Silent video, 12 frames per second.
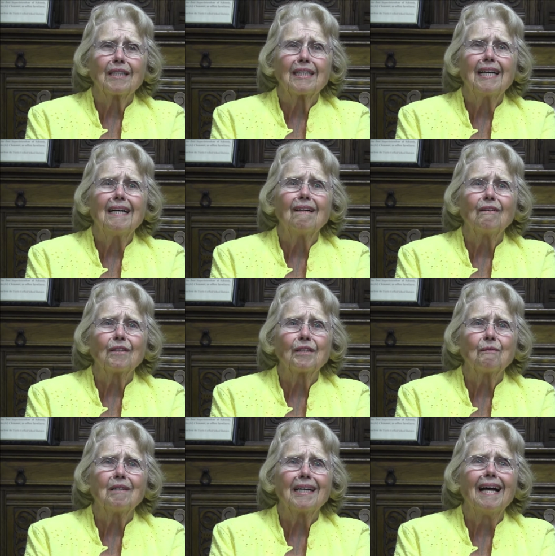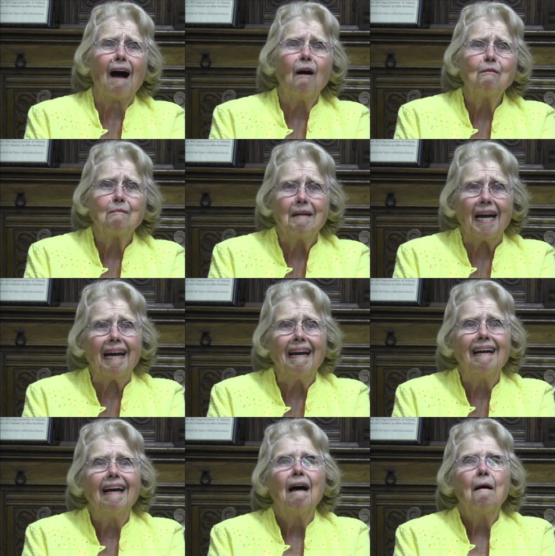Singles without me.
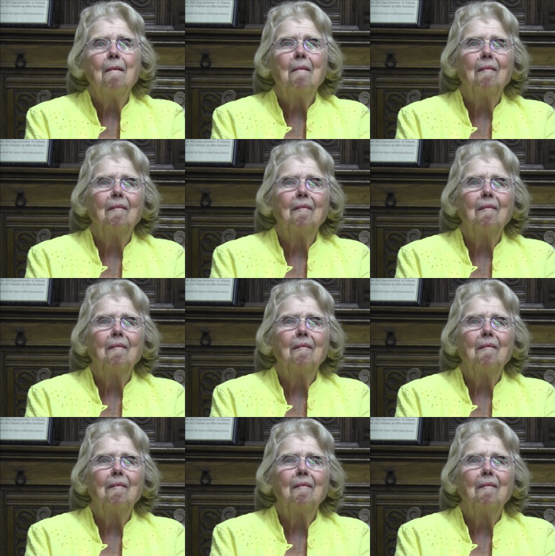Yeah.